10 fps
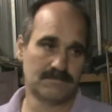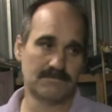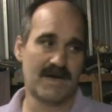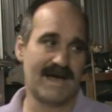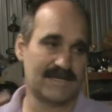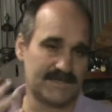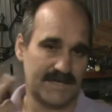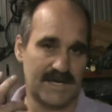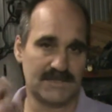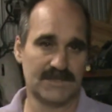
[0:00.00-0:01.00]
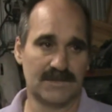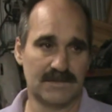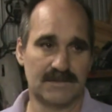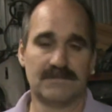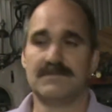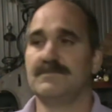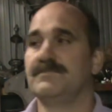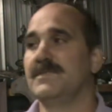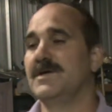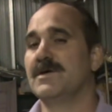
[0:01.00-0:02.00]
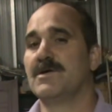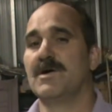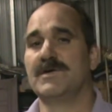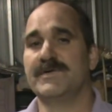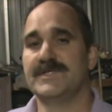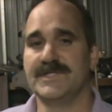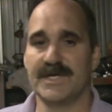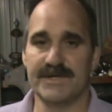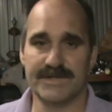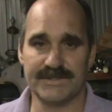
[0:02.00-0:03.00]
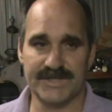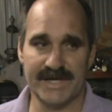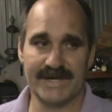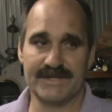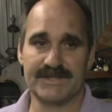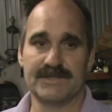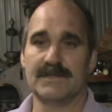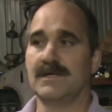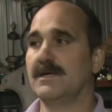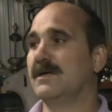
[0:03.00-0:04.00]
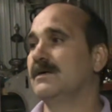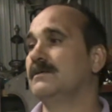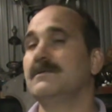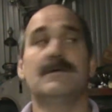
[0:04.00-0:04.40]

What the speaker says: mask that has a, you know, cartridge that you can change. I